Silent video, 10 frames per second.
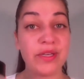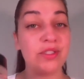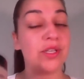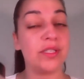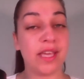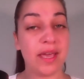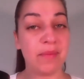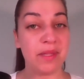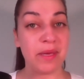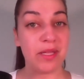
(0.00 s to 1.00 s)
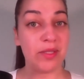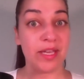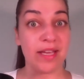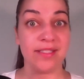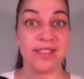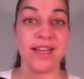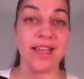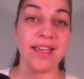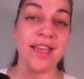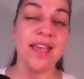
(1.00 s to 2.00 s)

It just came in the mail yesterday,